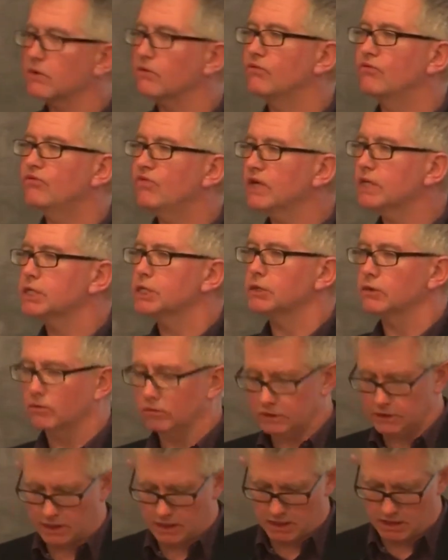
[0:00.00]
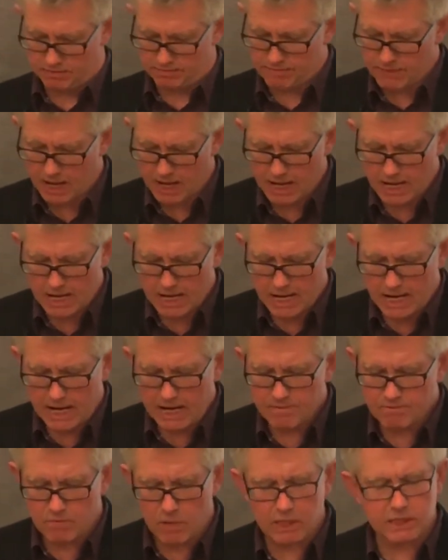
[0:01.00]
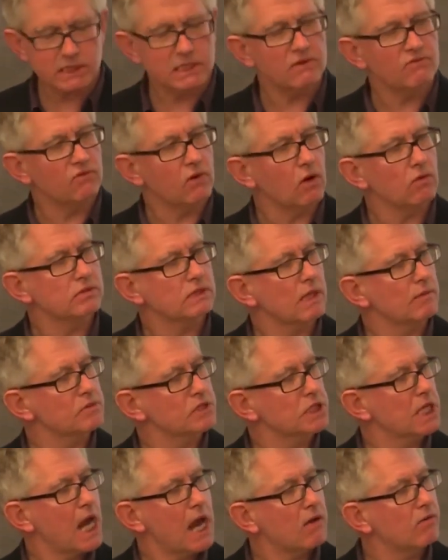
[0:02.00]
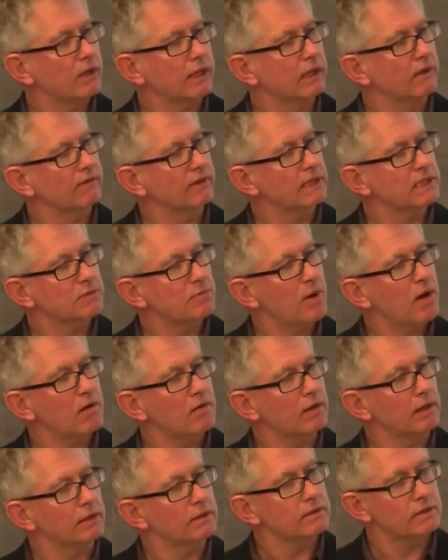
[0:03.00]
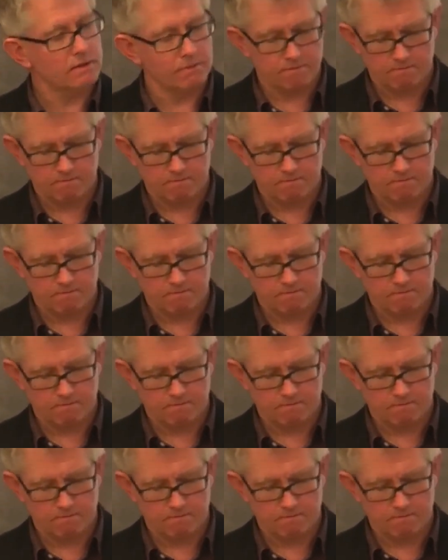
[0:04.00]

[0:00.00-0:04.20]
a fictional term, it must involve some sharing of experience,